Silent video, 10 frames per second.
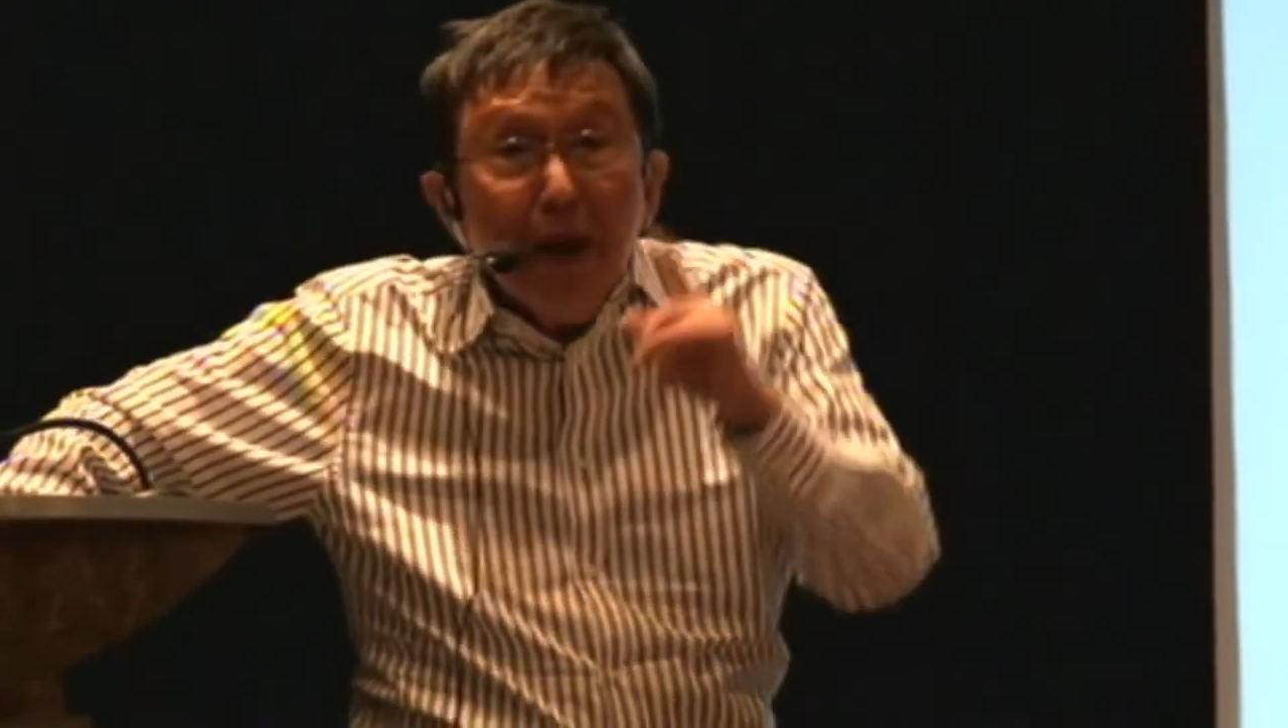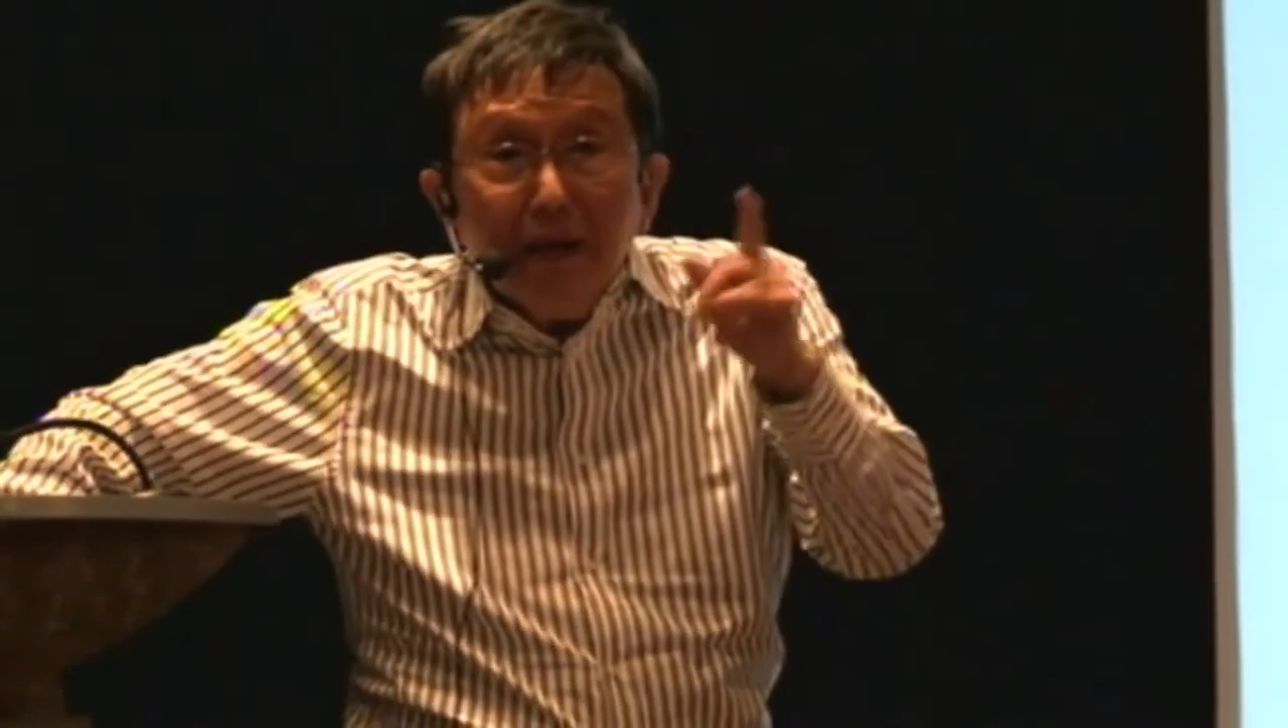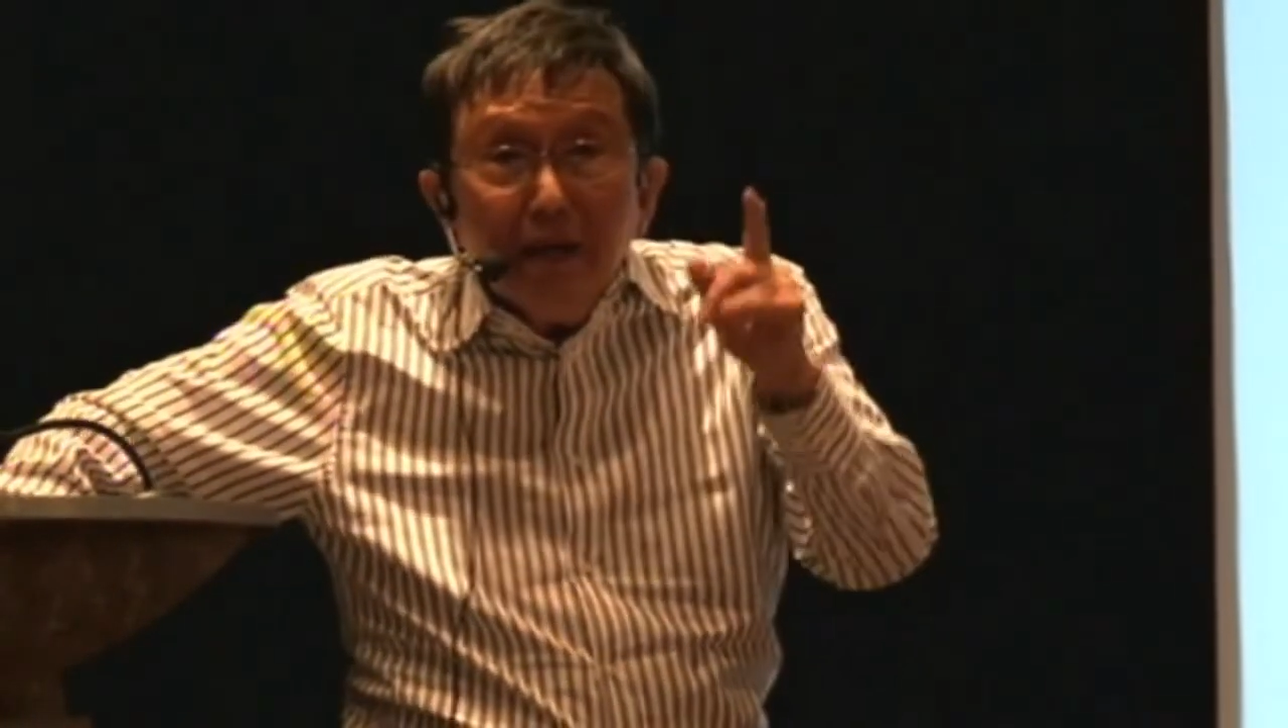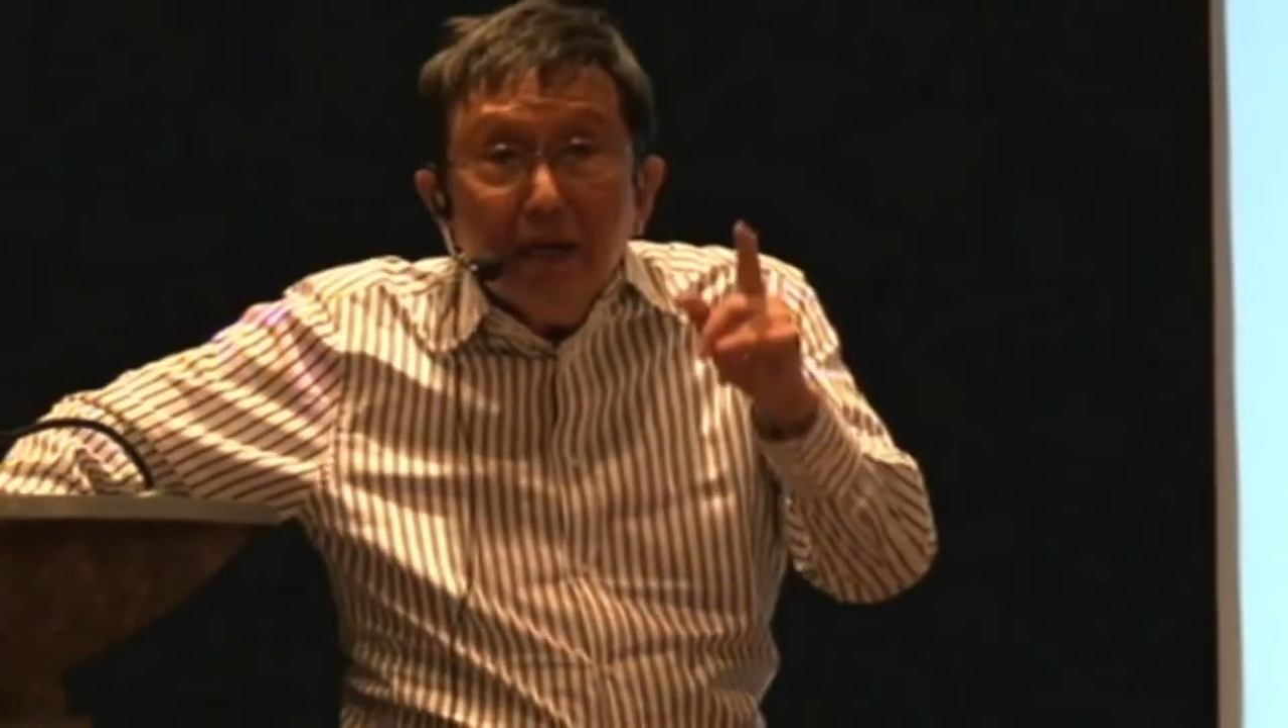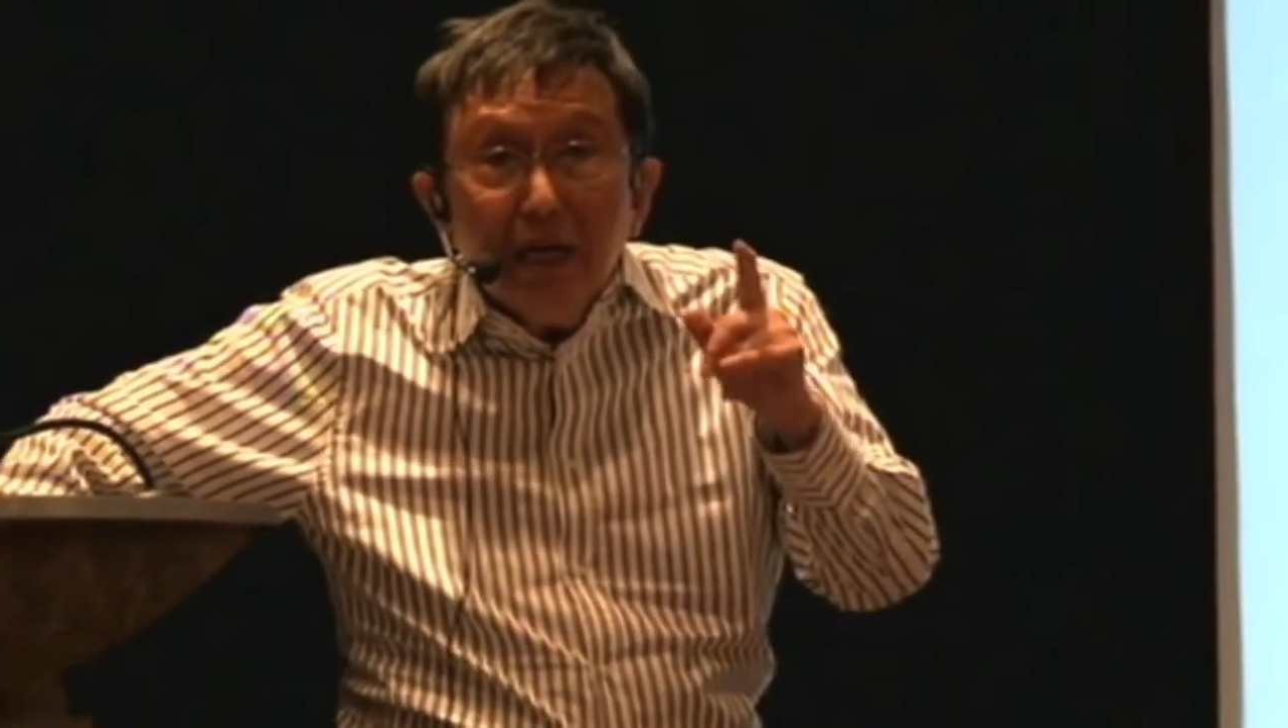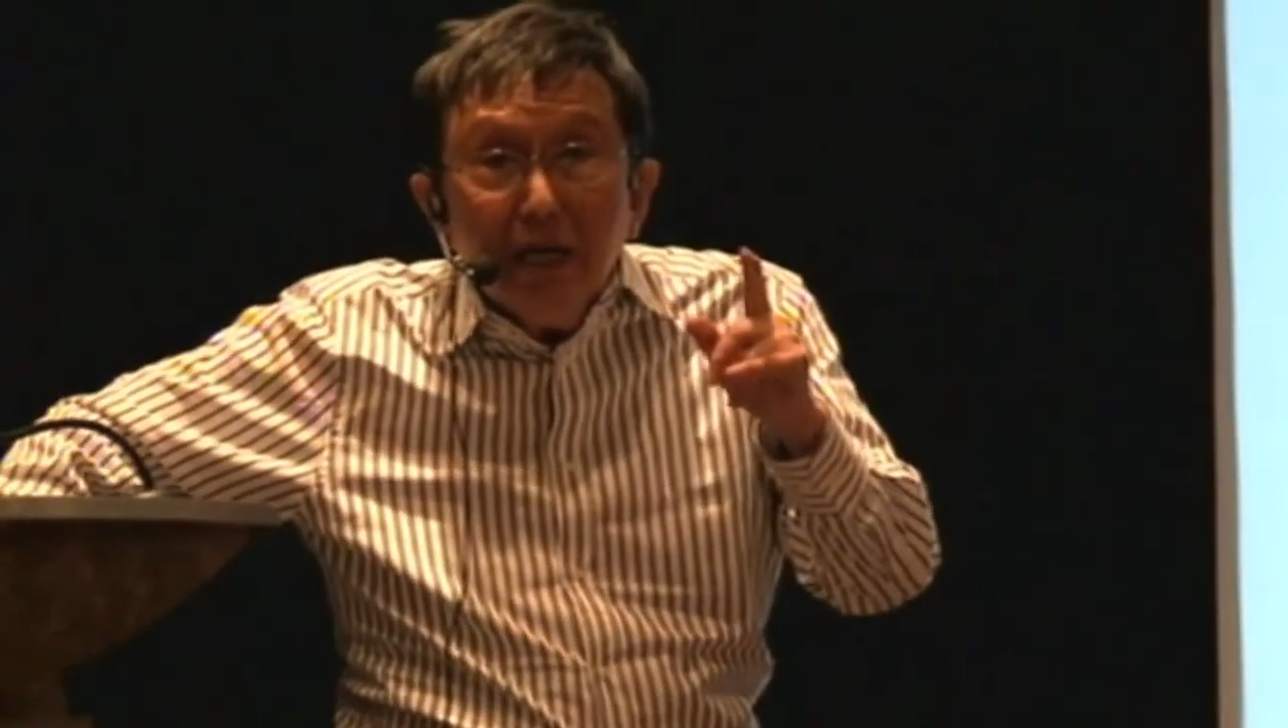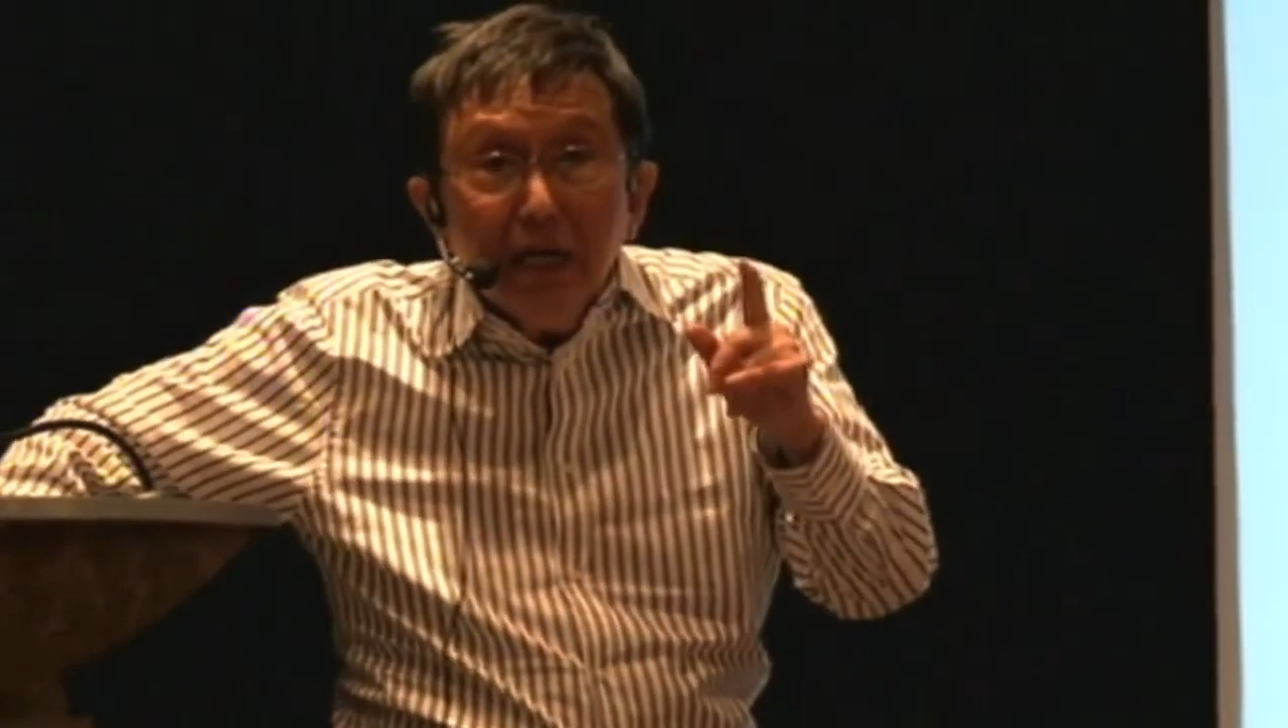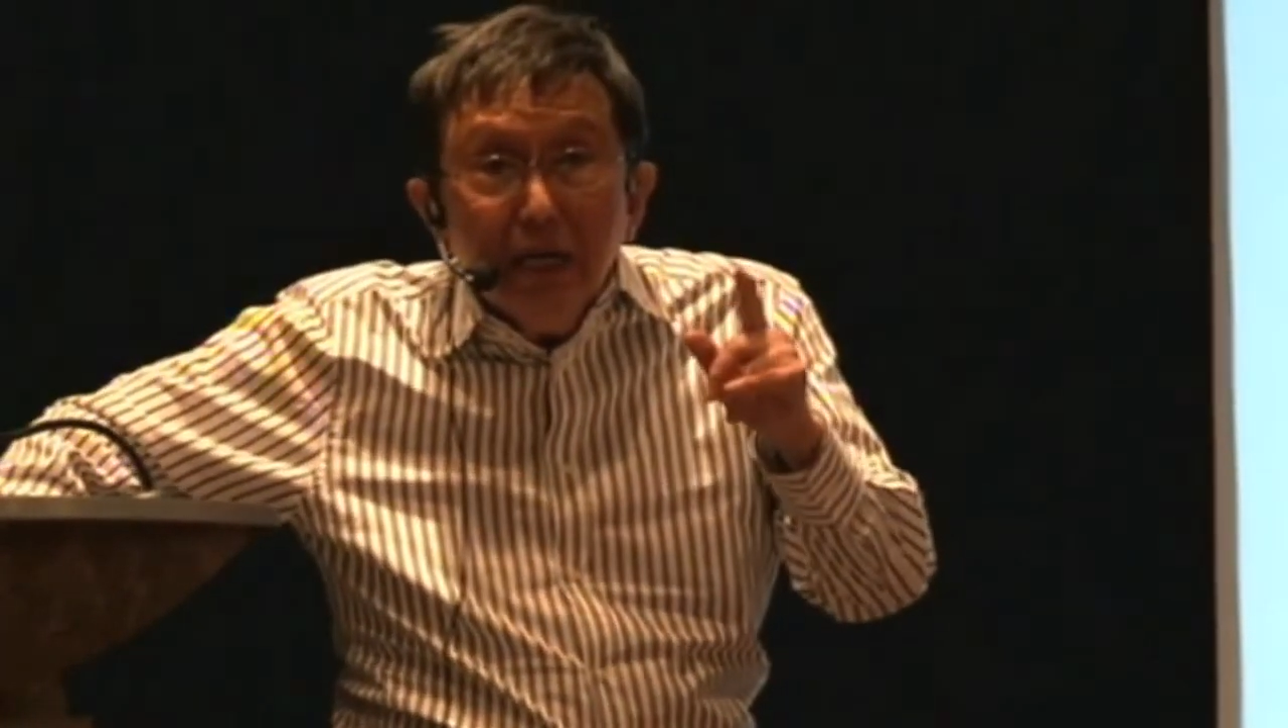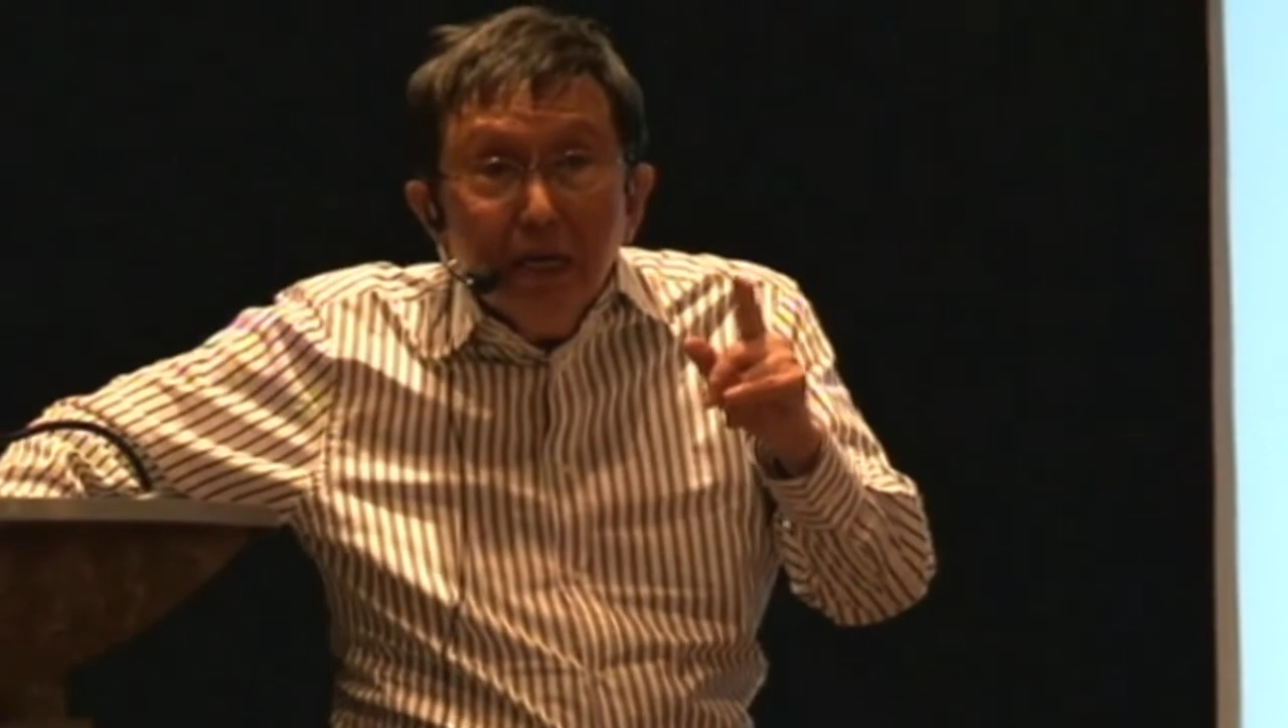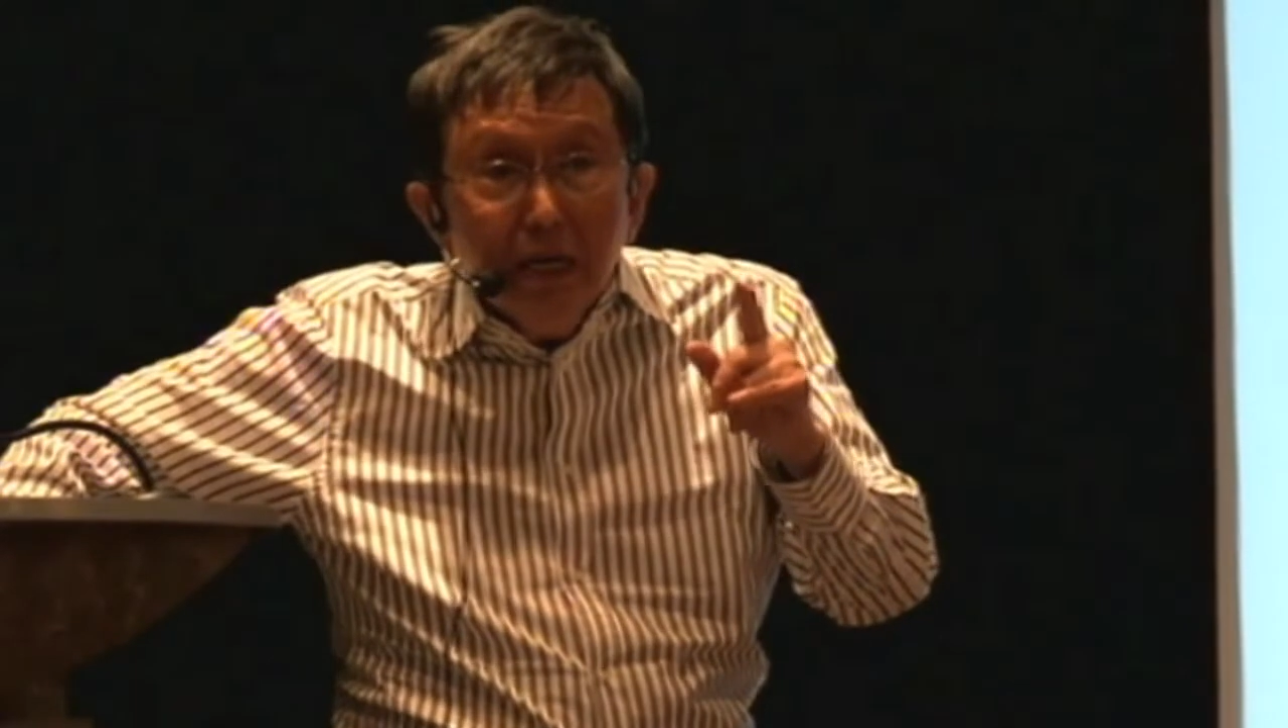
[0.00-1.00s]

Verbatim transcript: better